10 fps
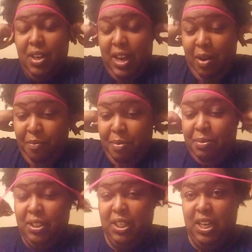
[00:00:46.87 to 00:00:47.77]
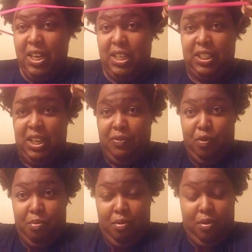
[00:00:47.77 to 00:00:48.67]
I remember seeing that
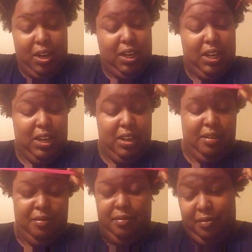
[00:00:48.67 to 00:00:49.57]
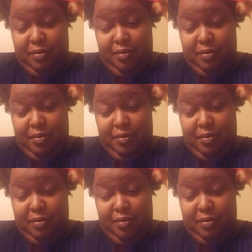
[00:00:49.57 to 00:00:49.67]
seafood boil they did.